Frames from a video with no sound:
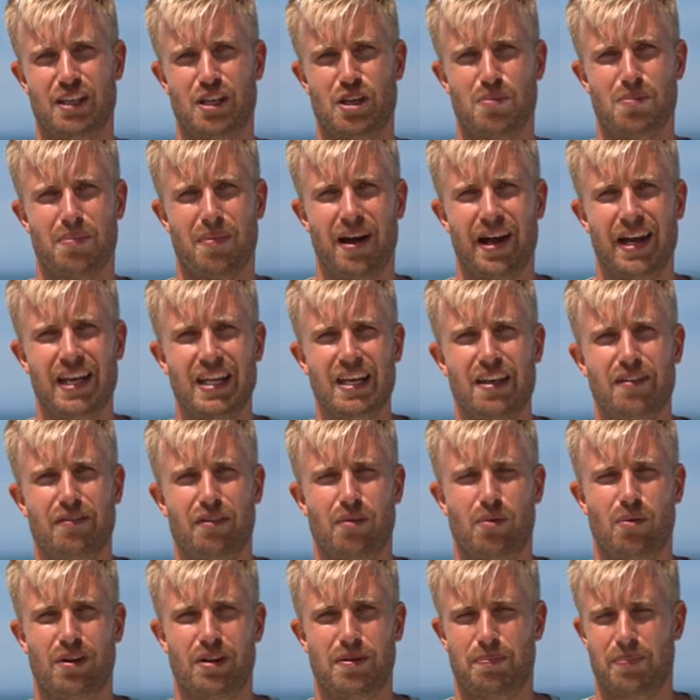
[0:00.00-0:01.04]
you might
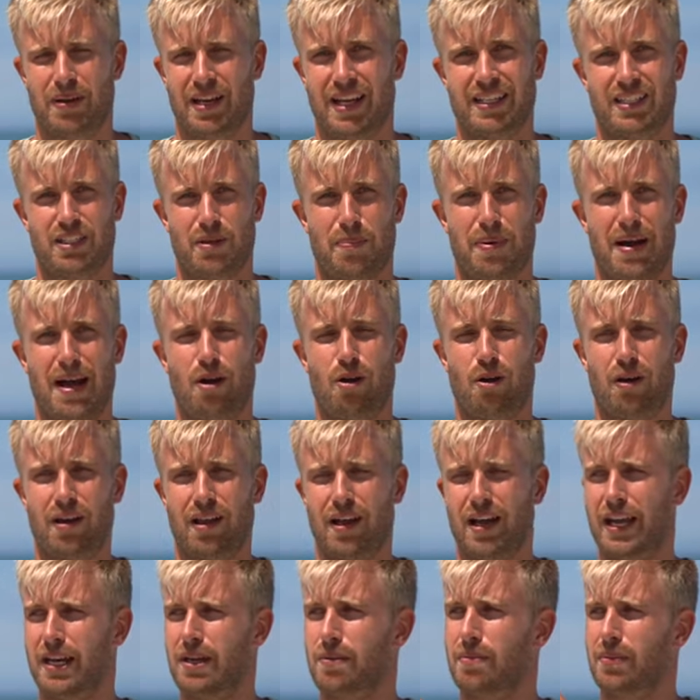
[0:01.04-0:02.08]
even want to place the power
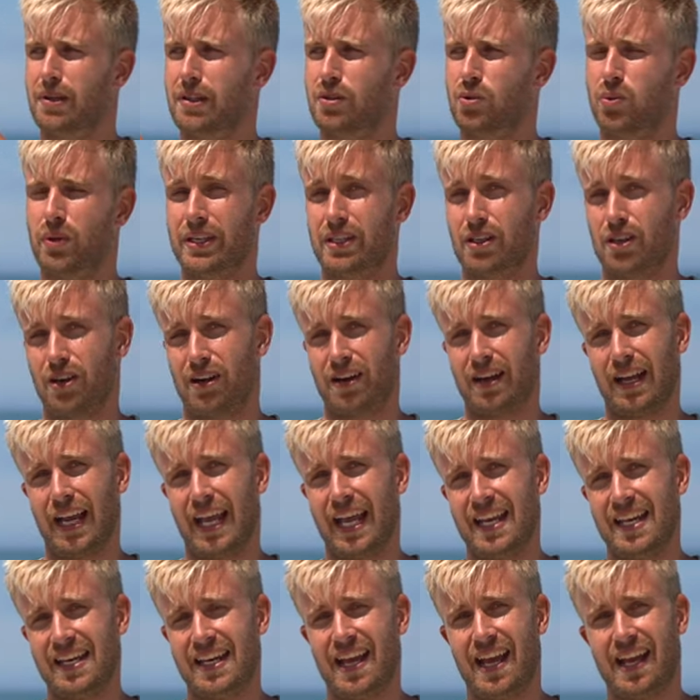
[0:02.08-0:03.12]
line between your
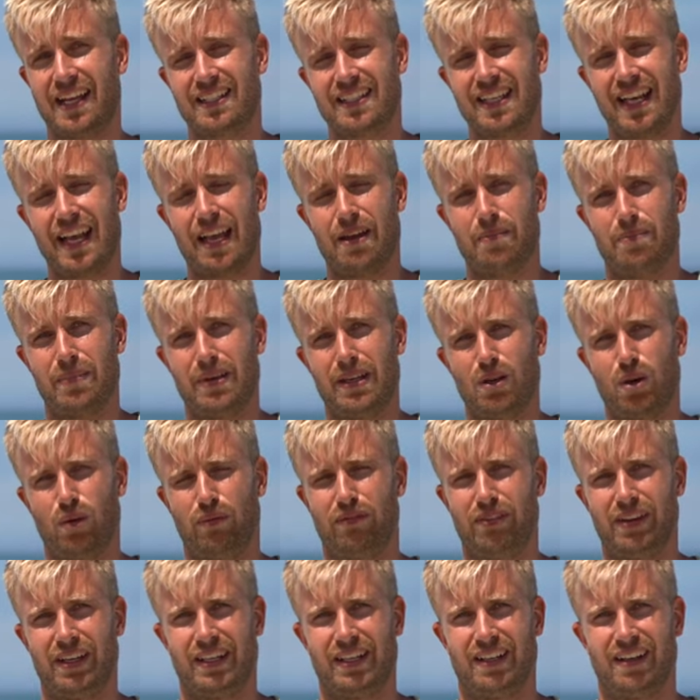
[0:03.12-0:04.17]
index and middle
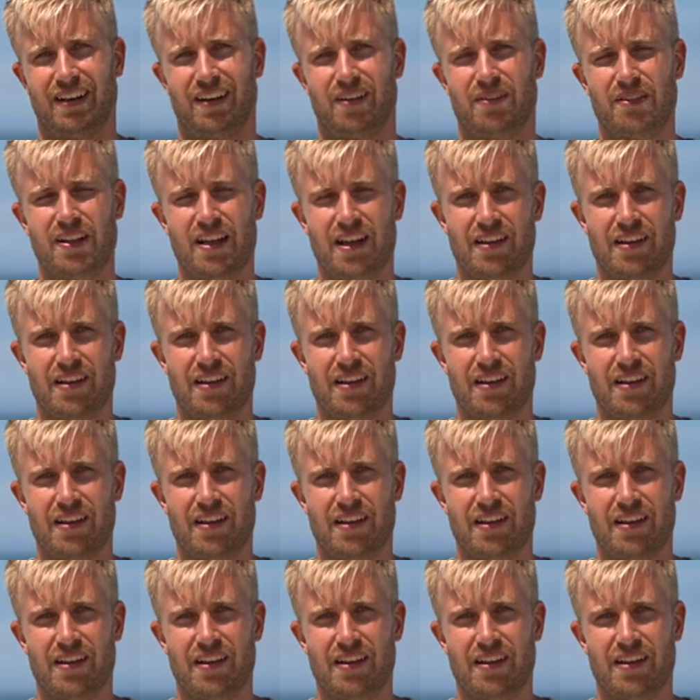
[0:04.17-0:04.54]
finger.